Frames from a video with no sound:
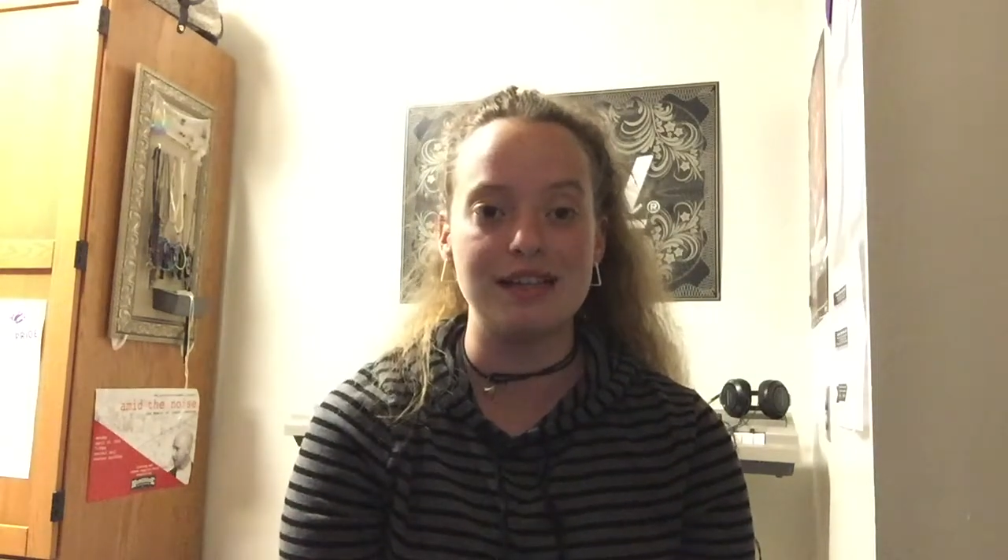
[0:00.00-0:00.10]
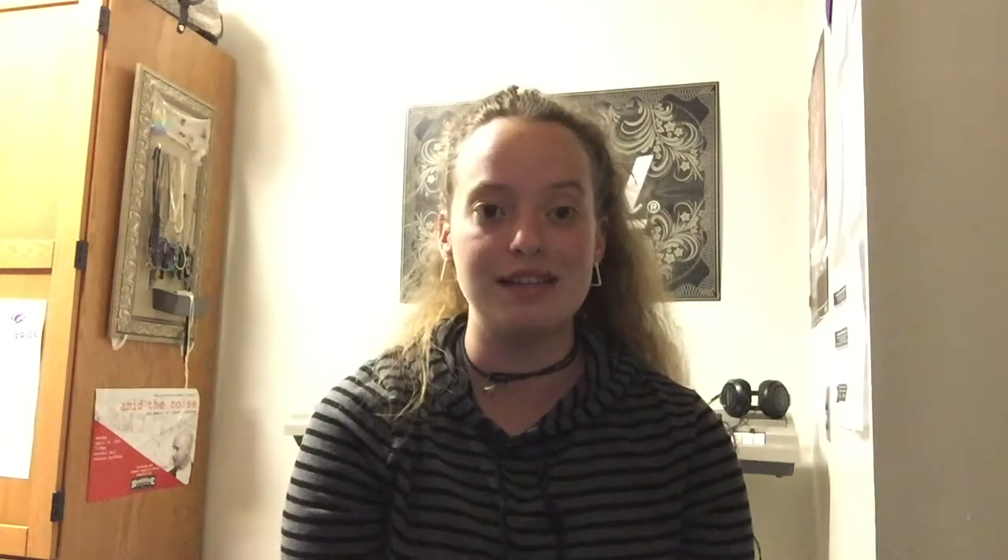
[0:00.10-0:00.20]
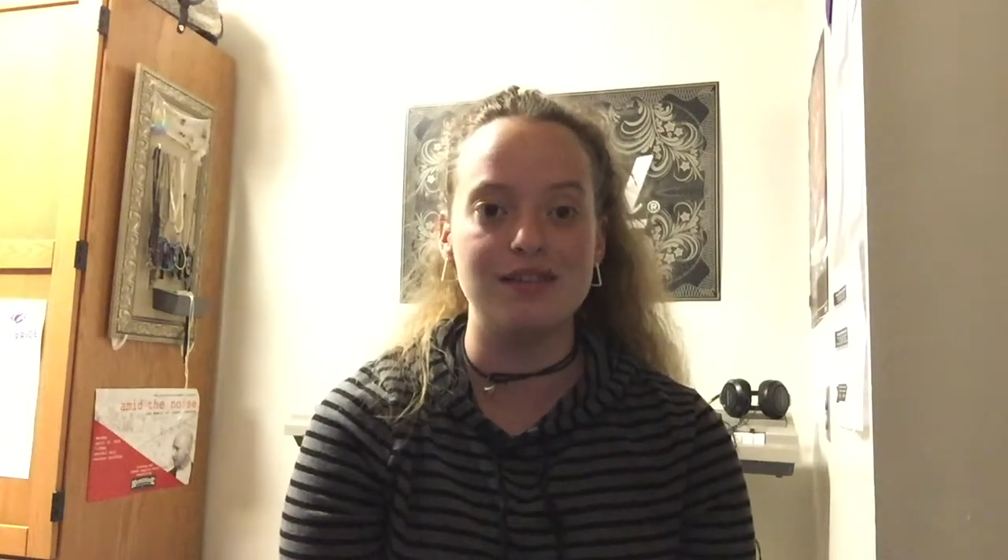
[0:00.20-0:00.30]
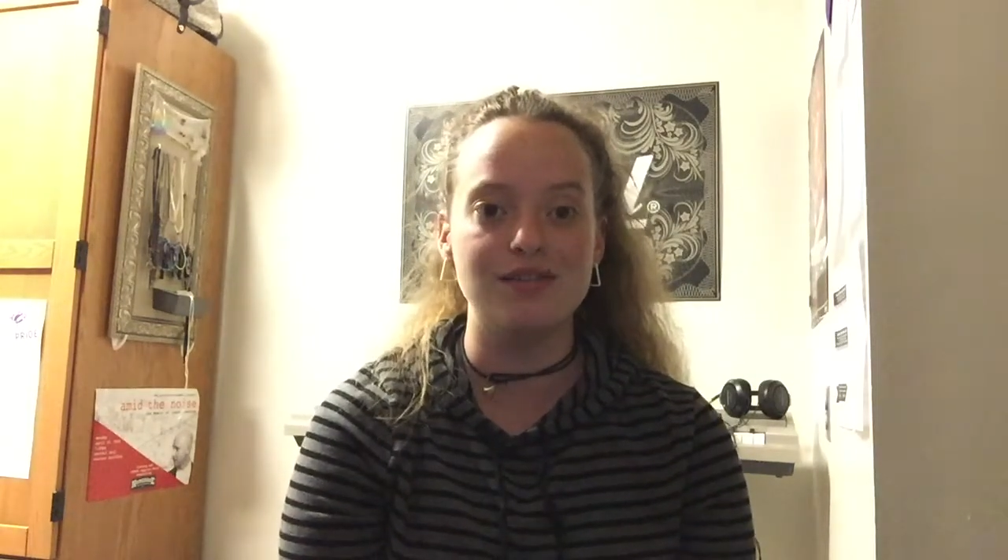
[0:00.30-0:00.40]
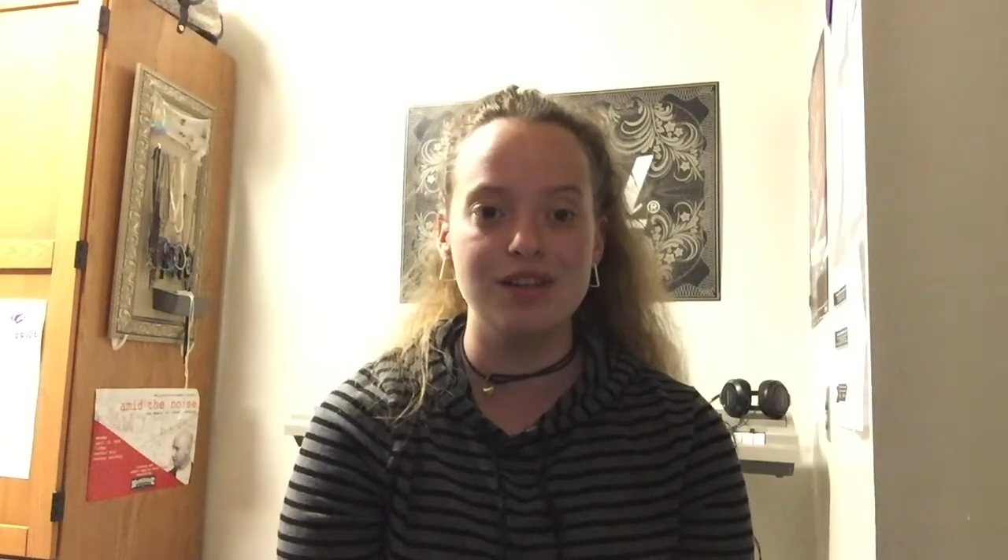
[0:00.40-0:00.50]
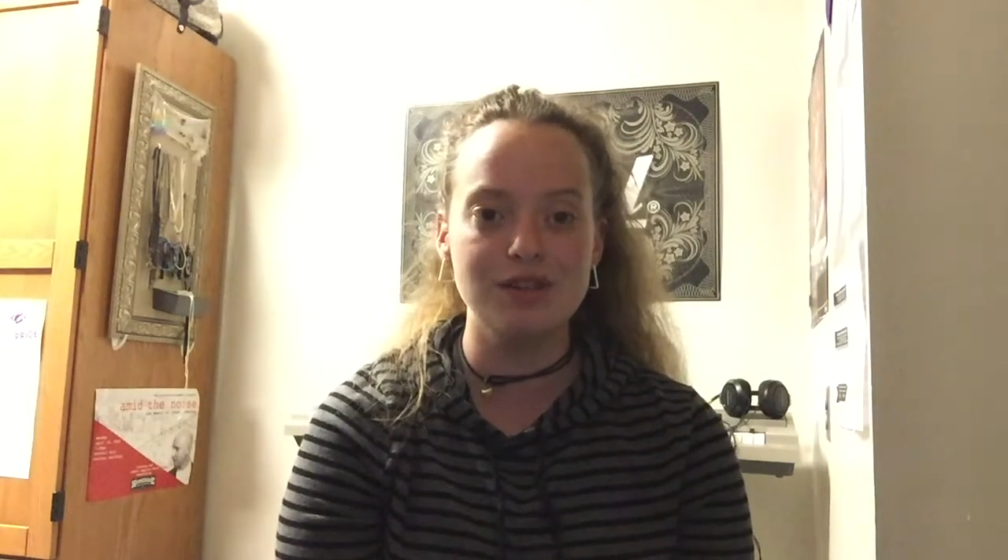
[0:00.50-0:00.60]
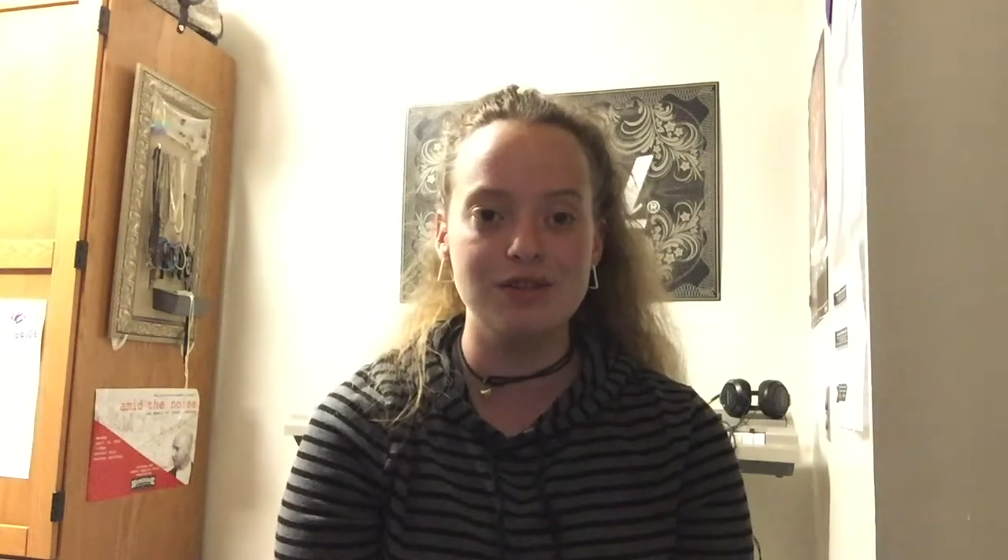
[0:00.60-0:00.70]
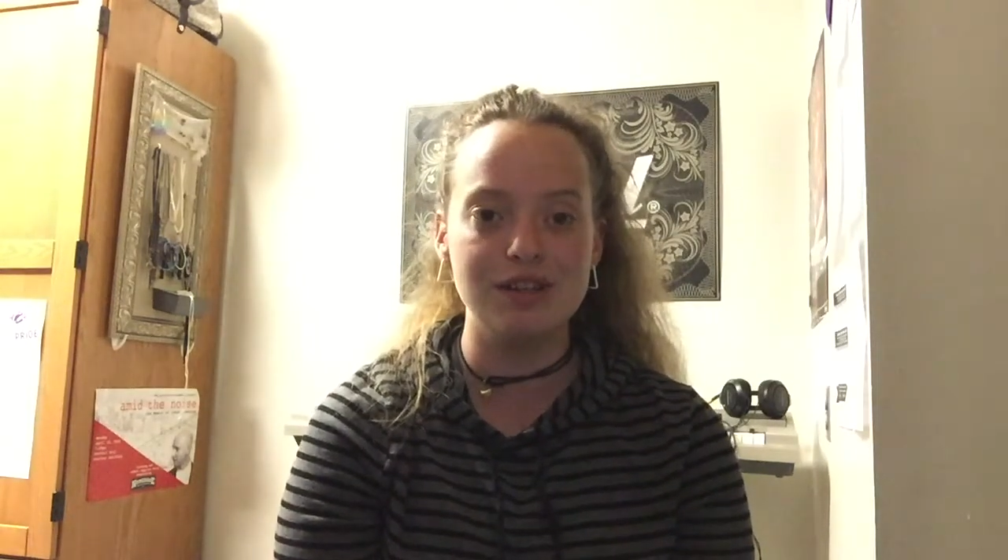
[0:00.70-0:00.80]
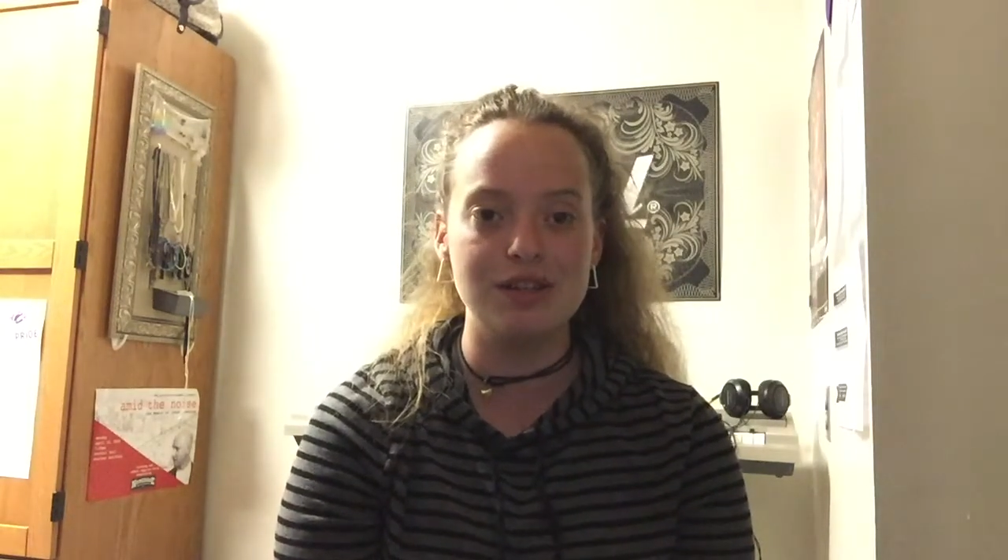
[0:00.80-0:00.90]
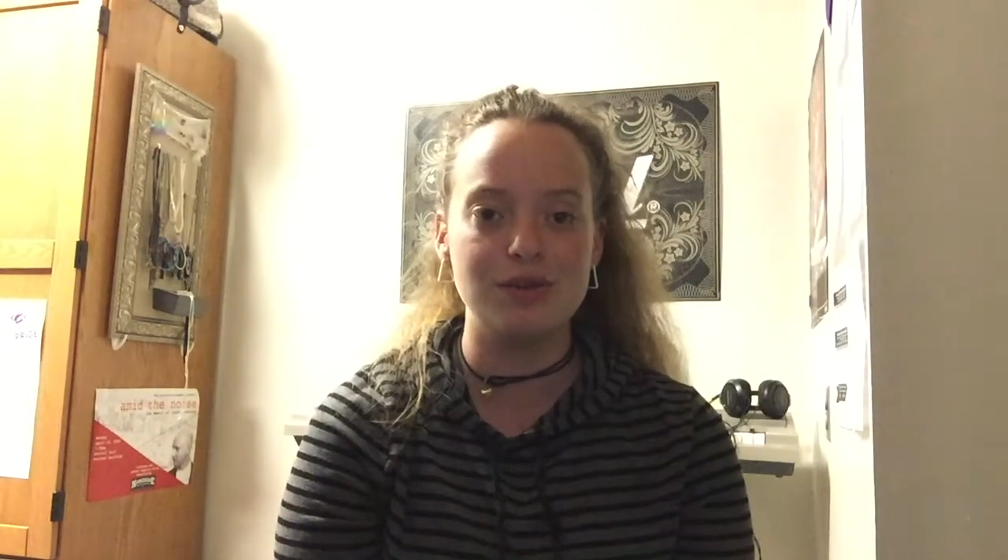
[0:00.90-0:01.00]

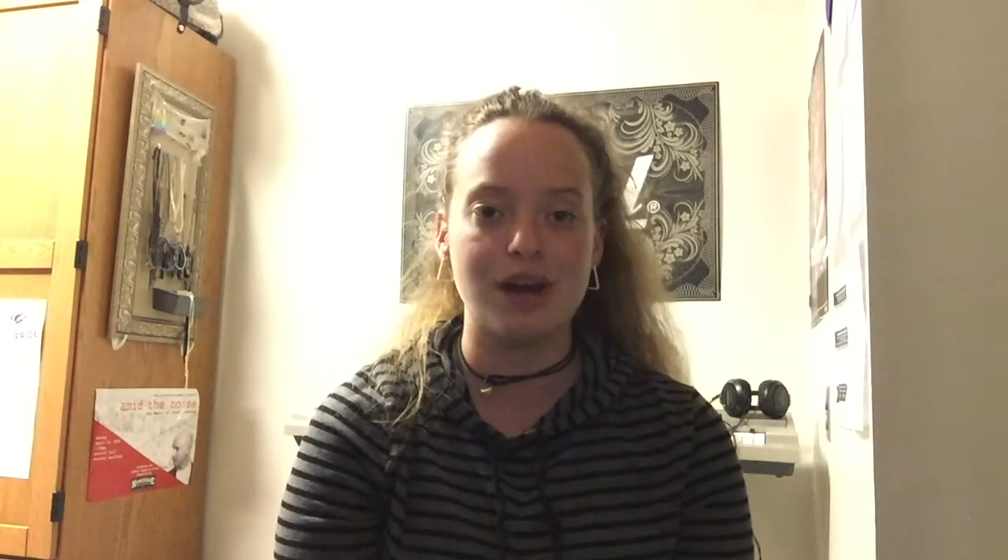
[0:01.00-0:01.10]
individually you